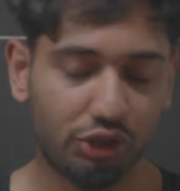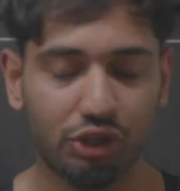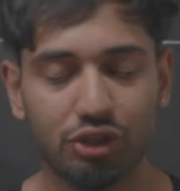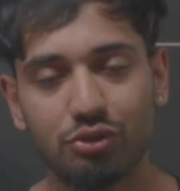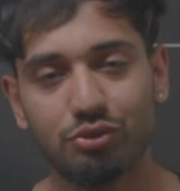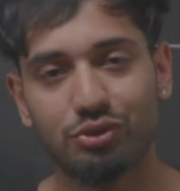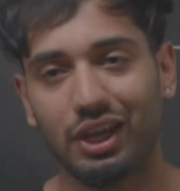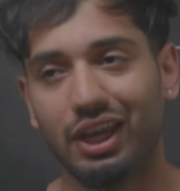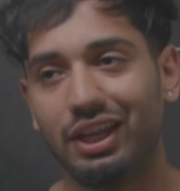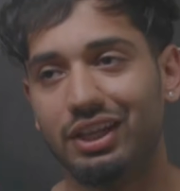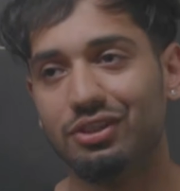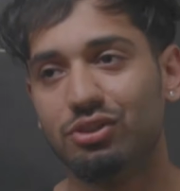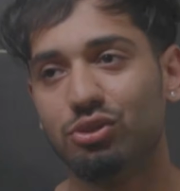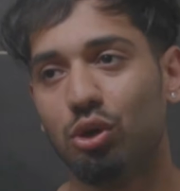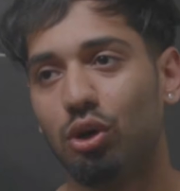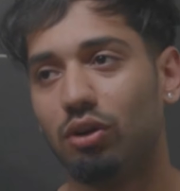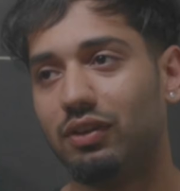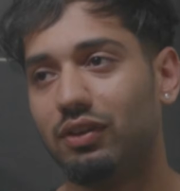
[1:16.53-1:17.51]
can use any
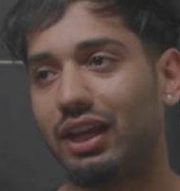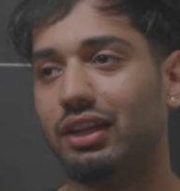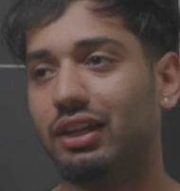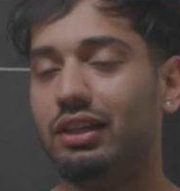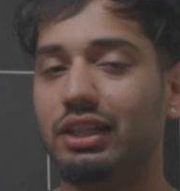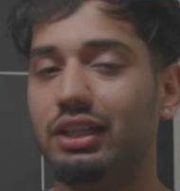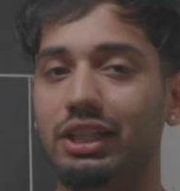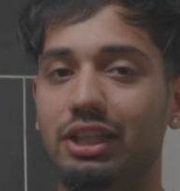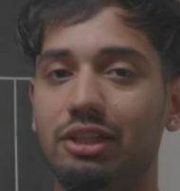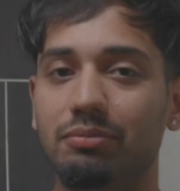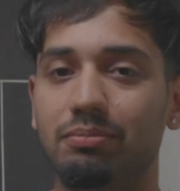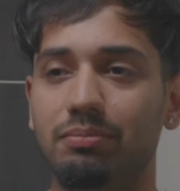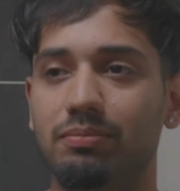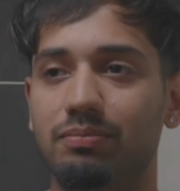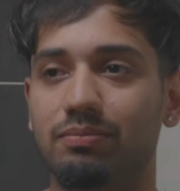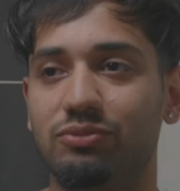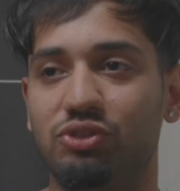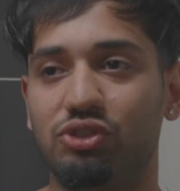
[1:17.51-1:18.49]
sort of like
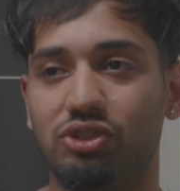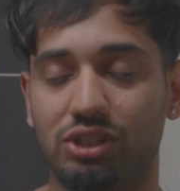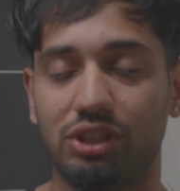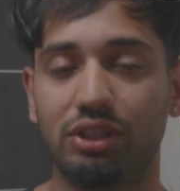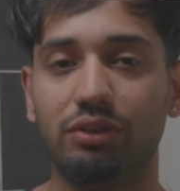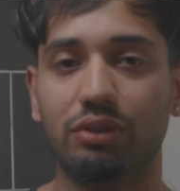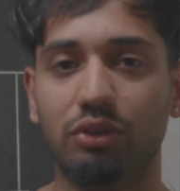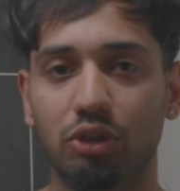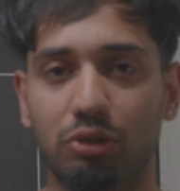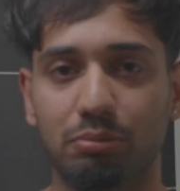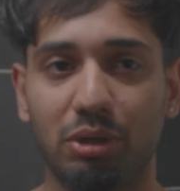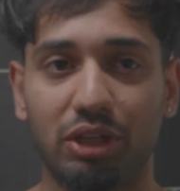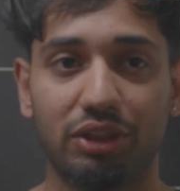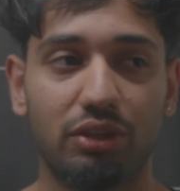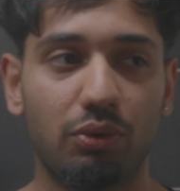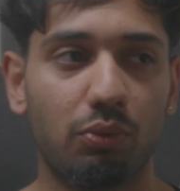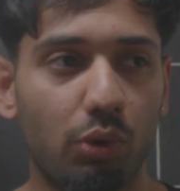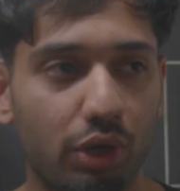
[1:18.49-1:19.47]
lean cereal,
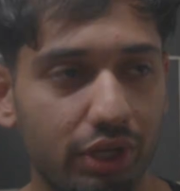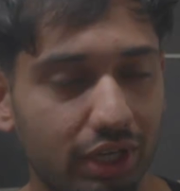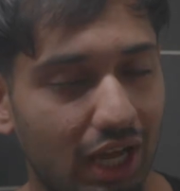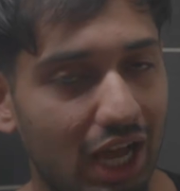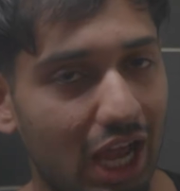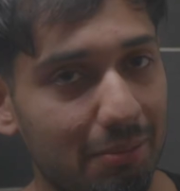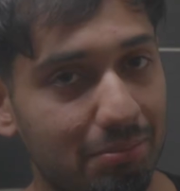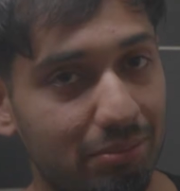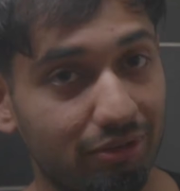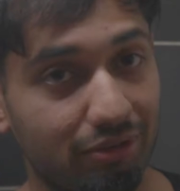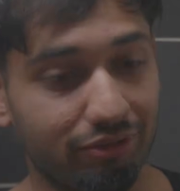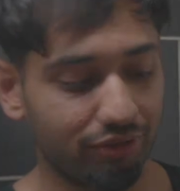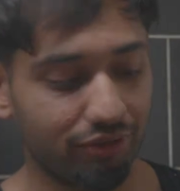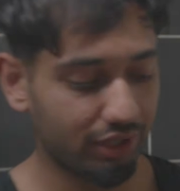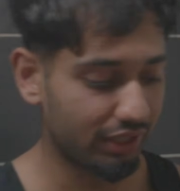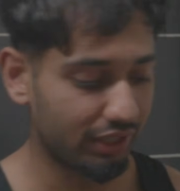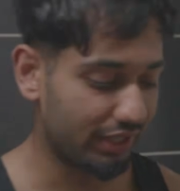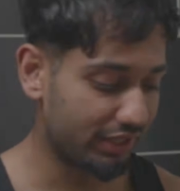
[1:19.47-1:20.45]
but the one I
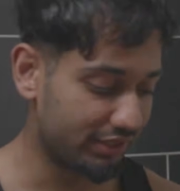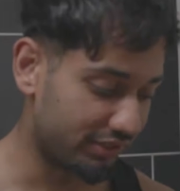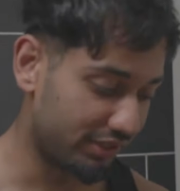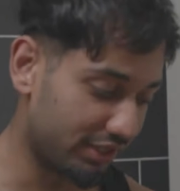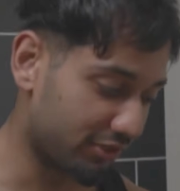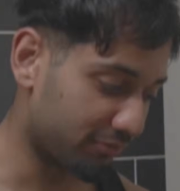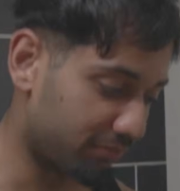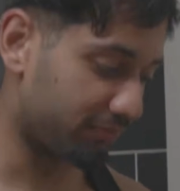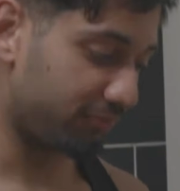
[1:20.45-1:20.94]
prefer is this